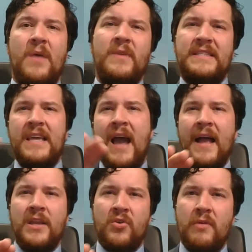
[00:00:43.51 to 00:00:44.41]
And we see
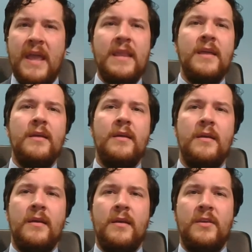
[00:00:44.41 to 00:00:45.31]
God creating
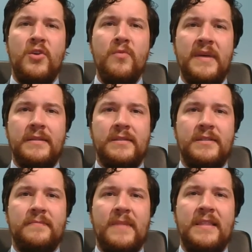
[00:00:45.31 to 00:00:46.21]

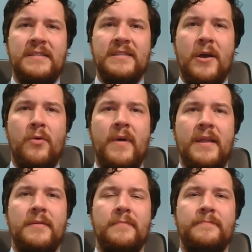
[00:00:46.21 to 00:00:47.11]
humans, and this is how it
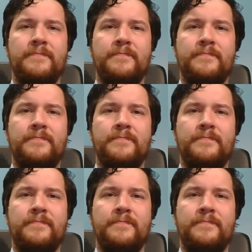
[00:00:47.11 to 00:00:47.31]
went.